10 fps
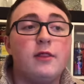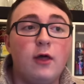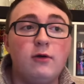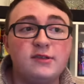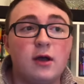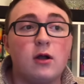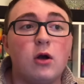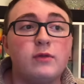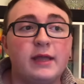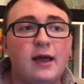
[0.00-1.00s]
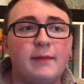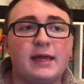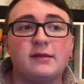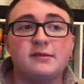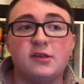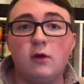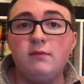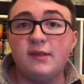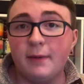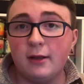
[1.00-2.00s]
those are only coming in
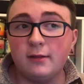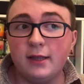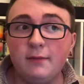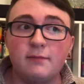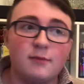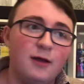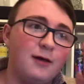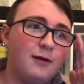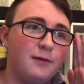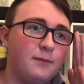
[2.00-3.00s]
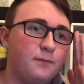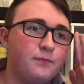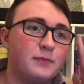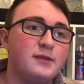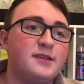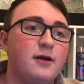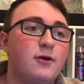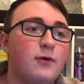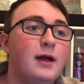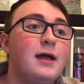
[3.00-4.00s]
soaps, apparently.
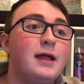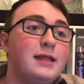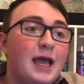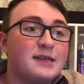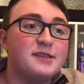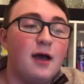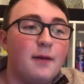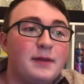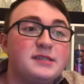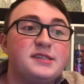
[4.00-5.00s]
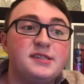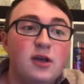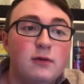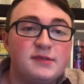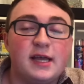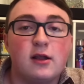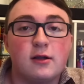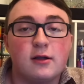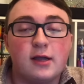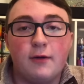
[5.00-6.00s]
So, next up is soaps that
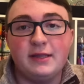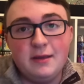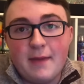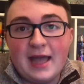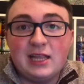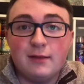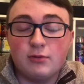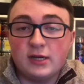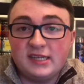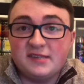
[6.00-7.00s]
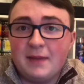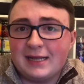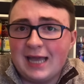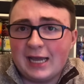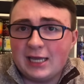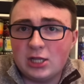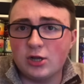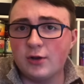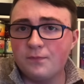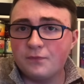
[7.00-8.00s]
are going to match the Pretty
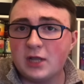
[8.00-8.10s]
Spectacular